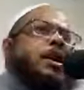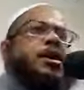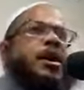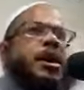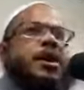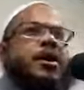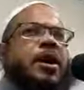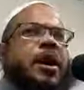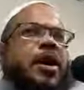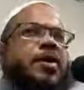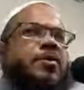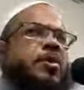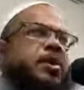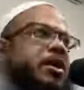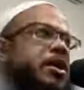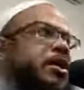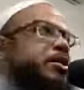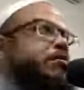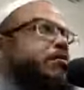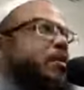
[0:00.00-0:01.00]
and I, I,
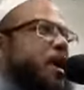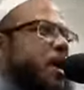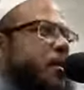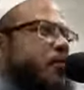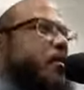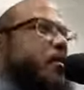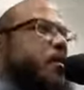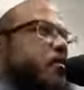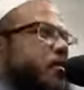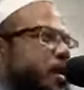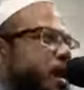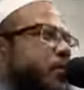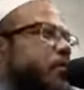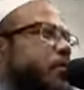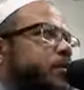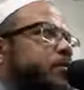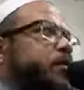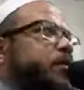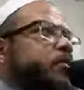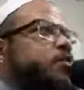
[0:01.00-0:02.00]
believe Amr ibn
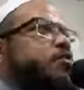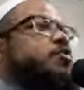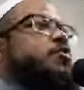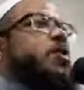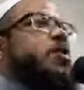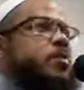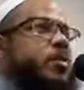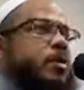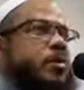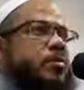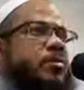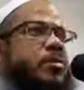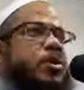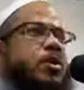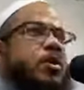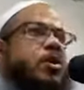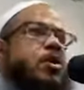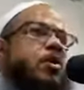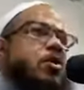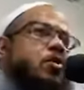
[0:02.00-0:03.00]
Abbas is from them,
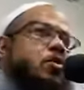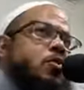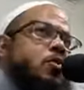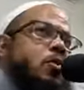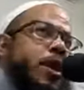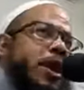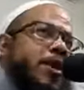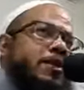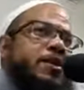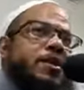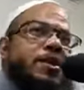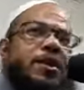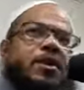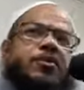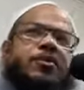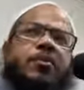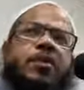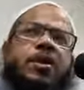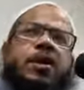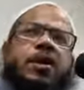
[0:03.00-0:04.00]
who ended
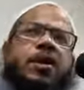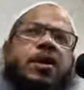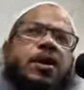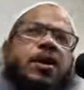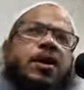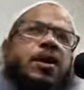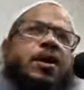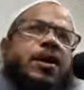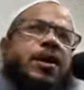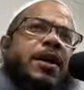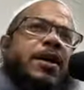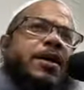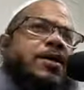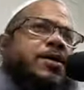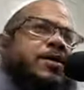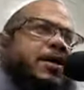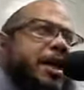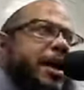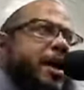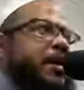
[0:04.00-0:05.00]
up uh, in
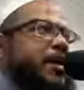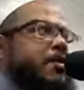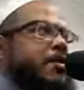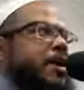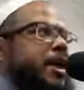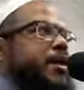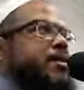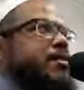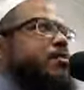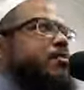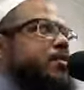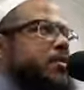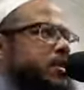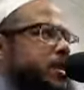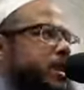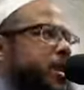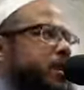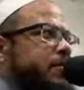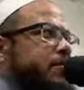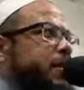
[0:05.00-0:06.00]
his la- in the end of his
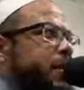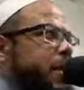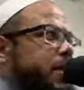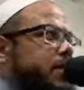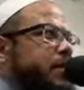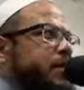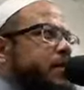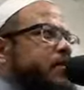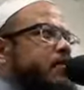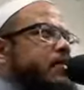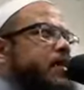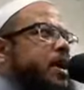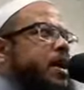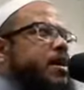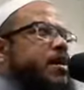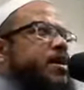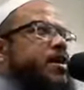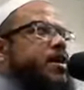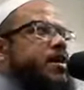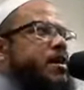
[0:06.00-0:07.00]
life, he ended up
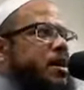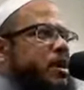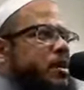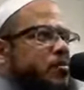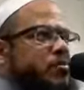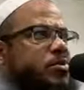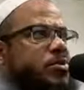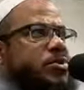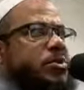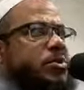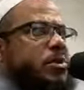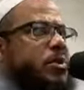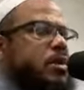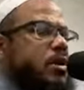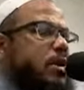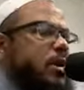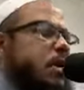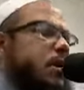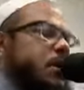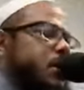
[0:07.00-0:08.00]
dying in Hims,
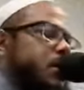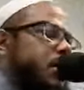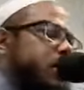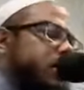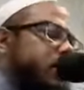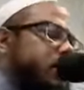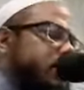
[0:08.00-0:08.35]
uh,